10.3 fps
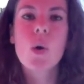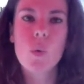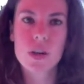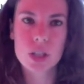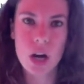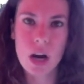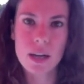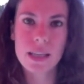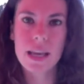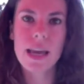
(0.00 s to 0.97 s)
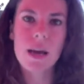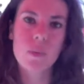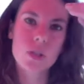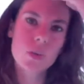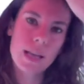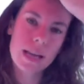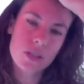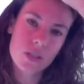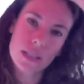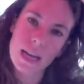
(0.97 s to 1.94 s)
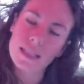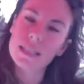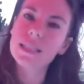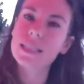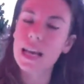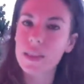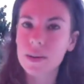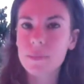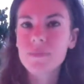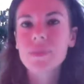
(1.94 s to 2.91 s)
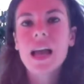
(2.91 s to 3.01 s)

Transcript: We're talking and we're doing exercises together.